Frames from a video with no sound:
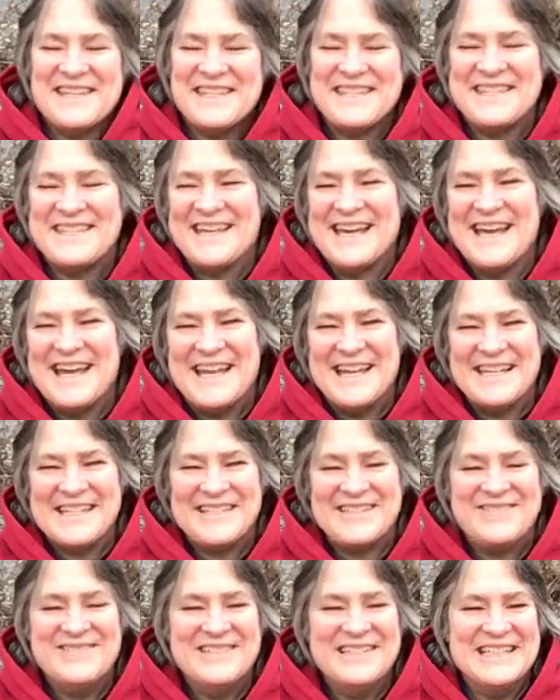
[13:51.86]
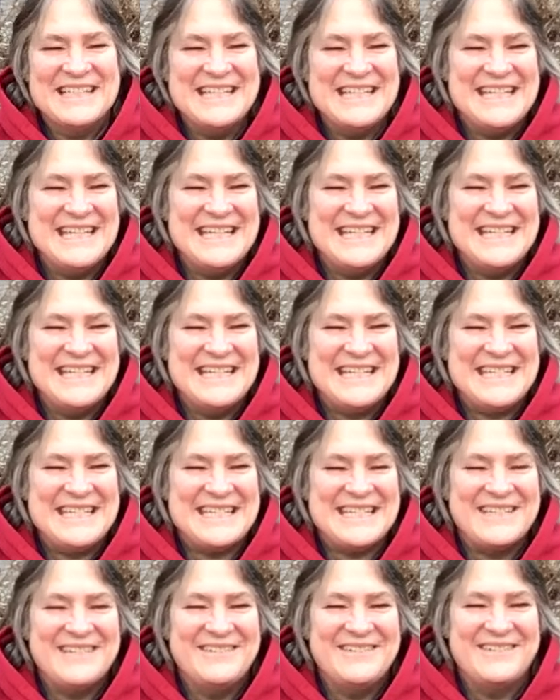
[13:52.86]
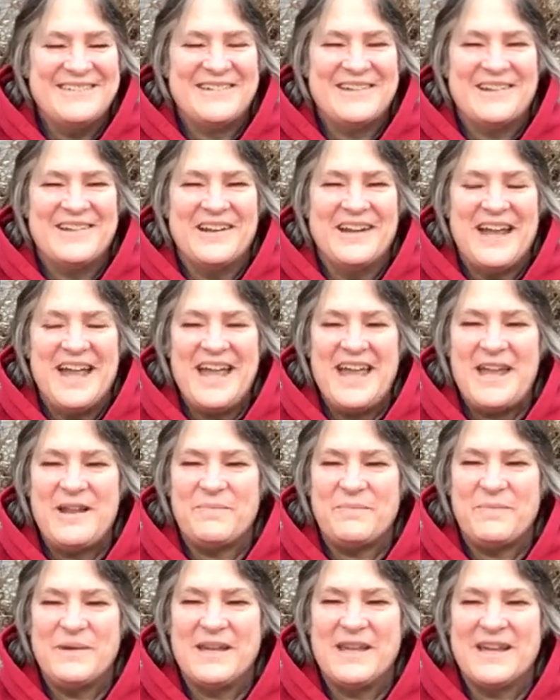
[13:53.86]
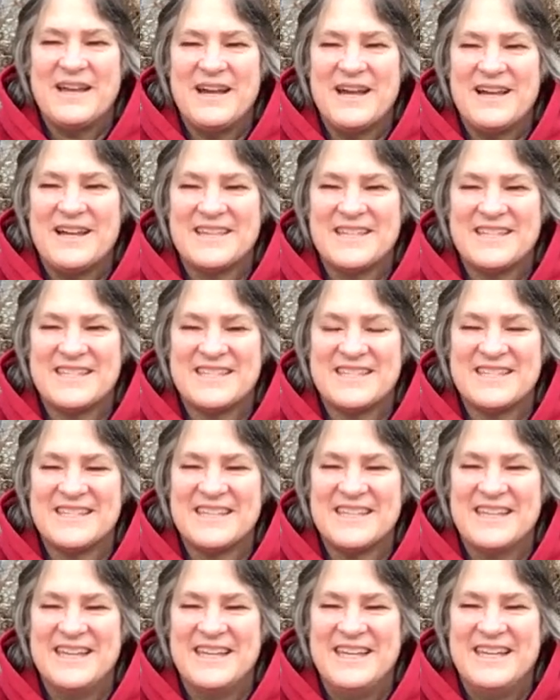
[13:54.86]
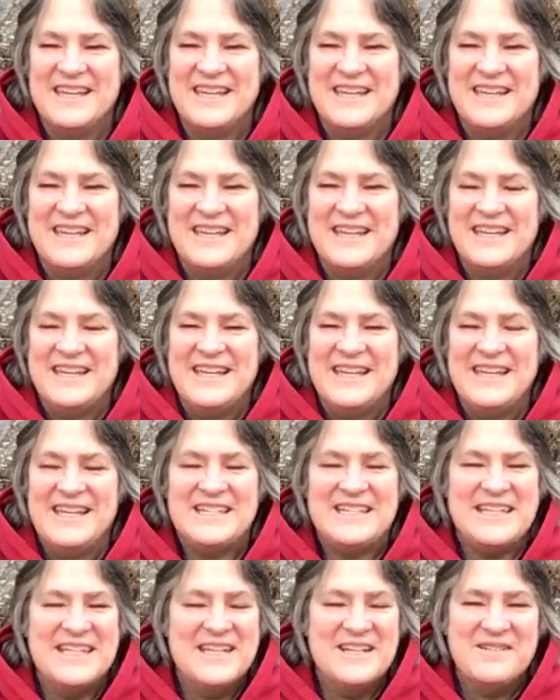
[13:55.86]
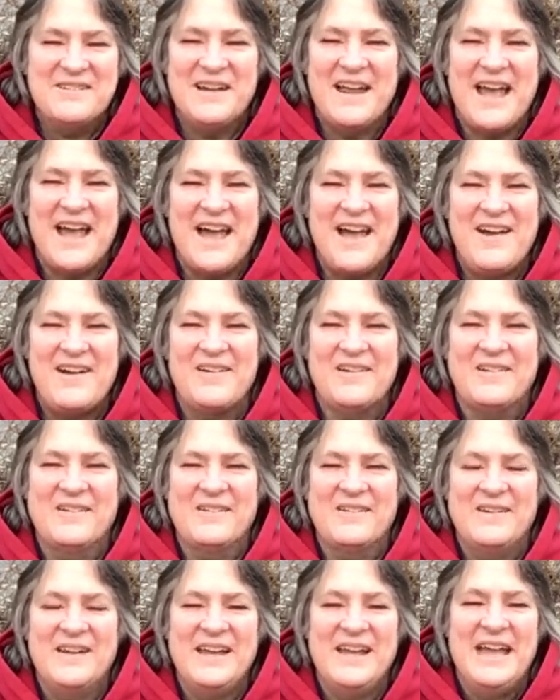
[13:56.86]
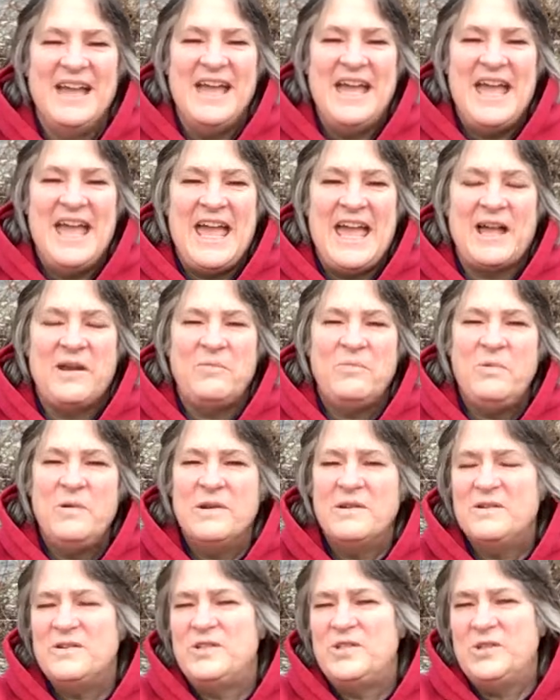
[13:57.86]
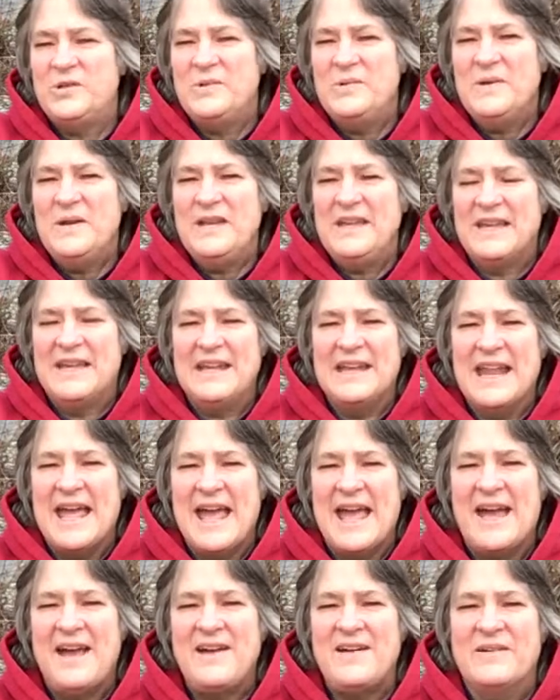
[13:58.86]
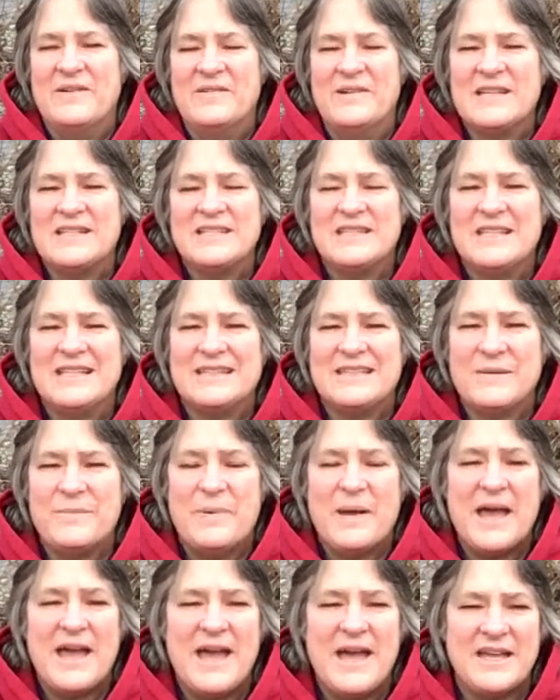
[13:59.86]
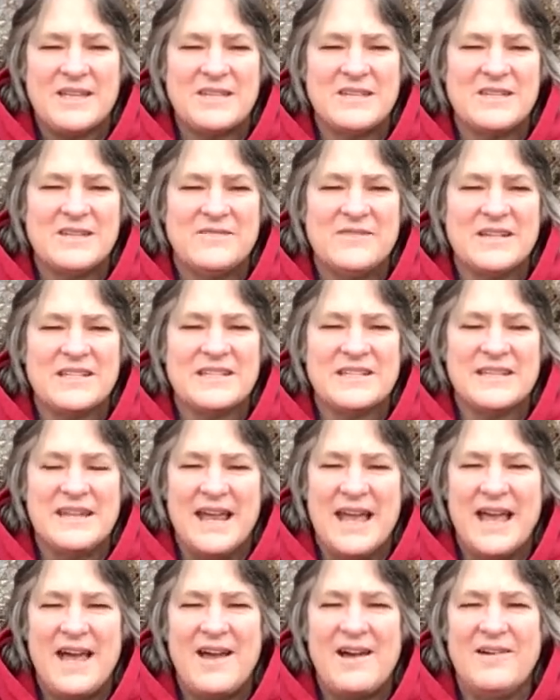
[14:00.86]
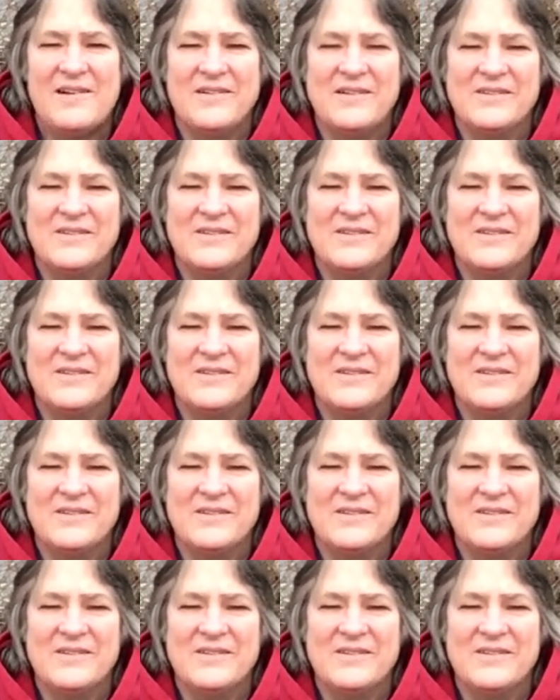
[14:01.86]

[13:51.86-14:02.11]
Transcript: that we need to create, because it's here now, and we're doing it now. It's at the behest of us now.